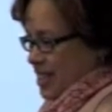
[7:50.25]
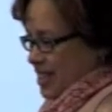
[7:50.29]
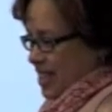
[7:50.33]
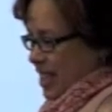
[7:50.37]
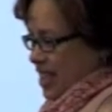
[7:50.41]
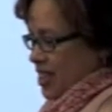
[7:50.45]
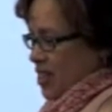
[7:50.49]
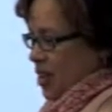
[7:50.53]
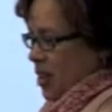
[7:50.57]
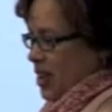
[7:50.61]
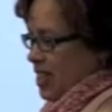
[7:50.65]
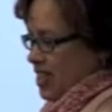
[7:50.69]

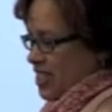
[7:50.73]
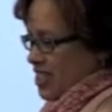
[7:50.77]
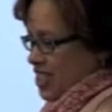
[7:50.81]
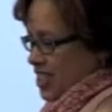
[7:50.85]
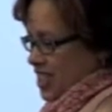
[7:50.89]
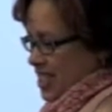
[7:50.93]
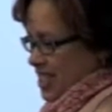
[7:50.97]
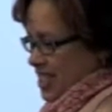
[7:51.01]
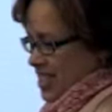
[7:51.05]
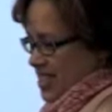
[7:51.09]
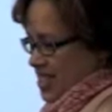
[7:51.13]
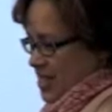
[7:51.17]

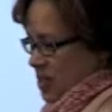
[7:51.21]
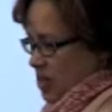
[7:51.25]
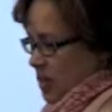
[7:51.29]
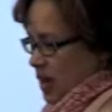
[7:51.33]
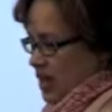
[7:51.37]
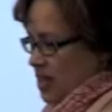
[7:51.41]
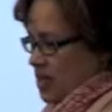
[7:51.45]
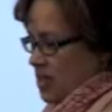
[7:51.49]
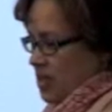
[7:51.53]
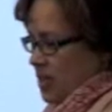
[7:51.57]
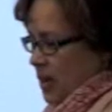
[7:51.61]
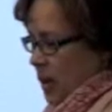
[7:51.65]
technology is the
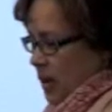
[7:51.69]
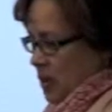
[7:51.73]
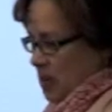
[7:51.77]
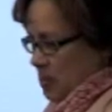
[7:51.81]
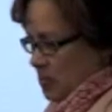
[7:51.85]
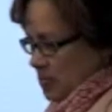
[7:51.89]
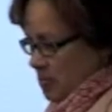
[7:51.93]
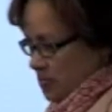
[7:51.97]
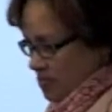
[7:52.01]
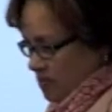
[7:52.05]
way to go.